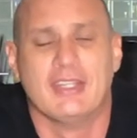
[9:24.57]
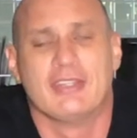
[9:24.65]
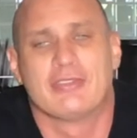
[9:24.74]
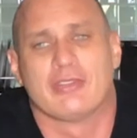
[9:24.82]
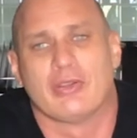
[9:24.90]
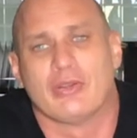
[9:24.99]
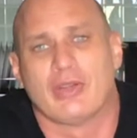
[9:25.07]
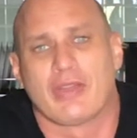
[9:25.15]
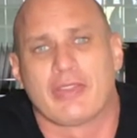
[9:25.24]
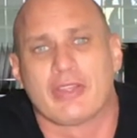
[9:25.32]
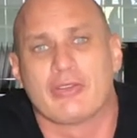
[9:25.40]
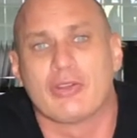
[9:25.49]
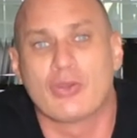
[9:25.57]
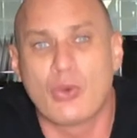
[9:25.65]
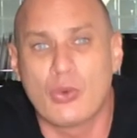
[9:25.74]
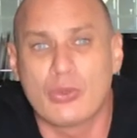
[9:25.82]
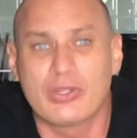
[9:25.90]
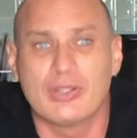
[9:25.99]
So I think
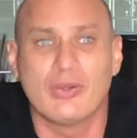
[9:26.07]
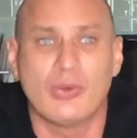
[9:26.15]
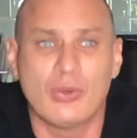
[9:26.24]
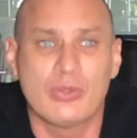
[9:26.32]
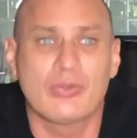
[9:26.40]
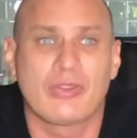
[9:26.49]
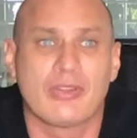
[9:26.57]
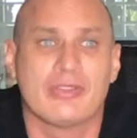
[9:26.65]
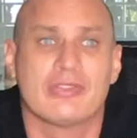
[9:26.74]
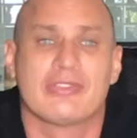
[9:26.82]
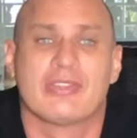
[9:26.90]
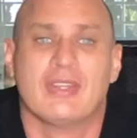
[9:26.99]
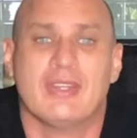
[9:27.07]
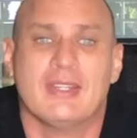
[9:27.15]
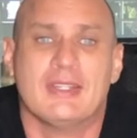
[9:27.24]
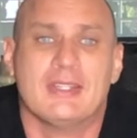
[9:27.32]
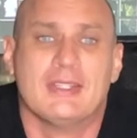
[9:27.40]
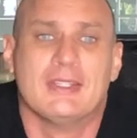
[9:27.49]
recording all of those
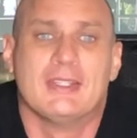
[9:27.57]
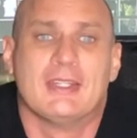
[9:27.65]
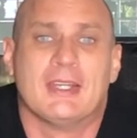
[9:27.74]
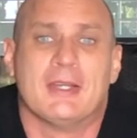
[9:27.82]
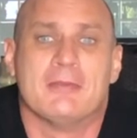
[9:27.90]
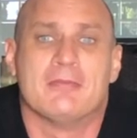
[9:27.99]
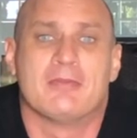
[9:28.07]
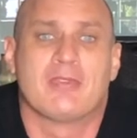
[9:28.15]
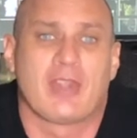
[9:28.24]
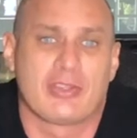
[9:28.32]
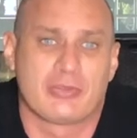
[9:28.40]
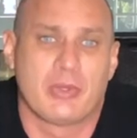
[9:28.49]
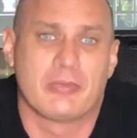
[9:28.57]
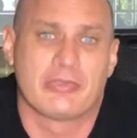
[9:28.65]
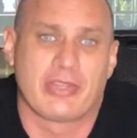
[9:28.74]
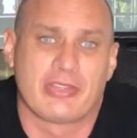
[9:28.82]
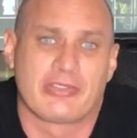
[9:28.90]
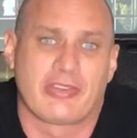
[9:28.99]
flash
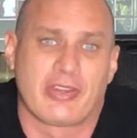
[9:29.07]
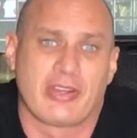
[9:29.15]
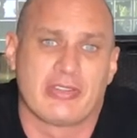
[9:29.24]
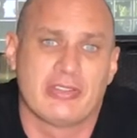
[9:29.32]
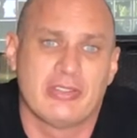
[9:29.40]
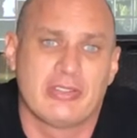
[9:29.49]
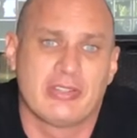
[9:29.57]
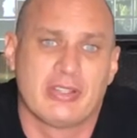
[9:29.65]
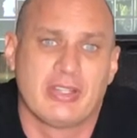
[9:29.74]
websites that I did